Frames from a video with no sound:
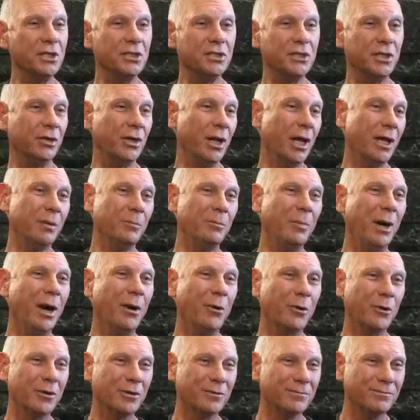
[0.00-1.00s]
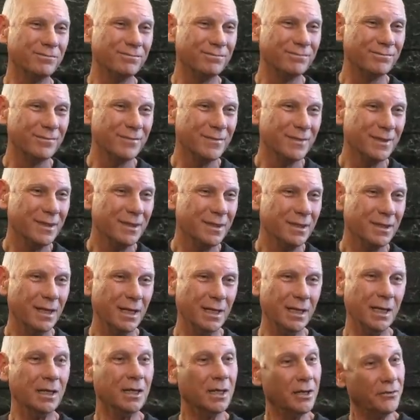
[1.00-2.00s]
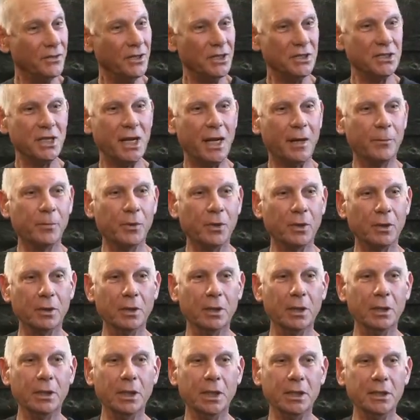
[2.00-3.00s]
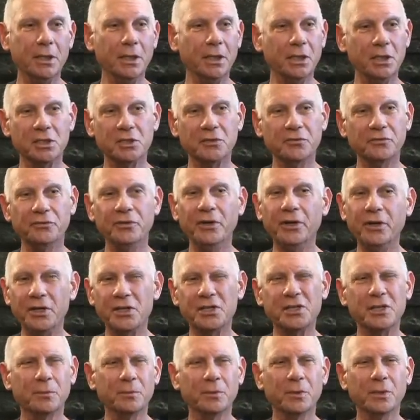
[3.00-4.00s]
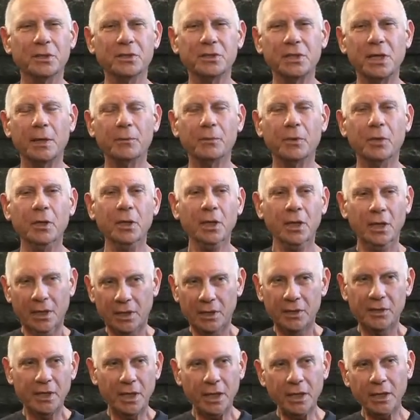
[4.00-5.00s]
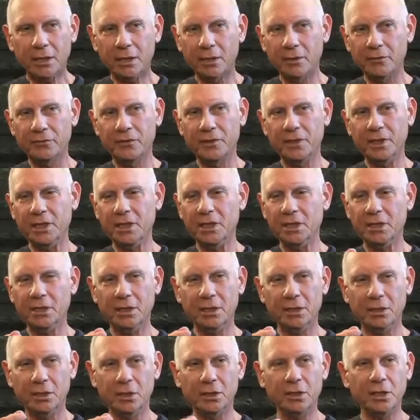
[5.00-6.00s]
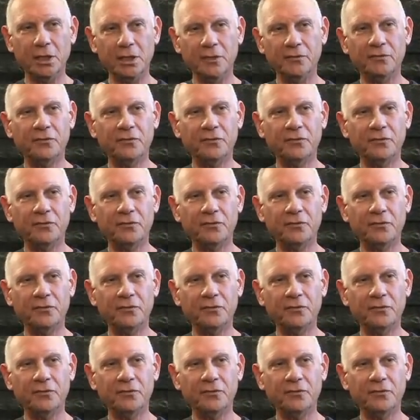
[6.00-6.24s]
is they're not empowered. And I'll give you an example, and I think it's a very simple example. Think of the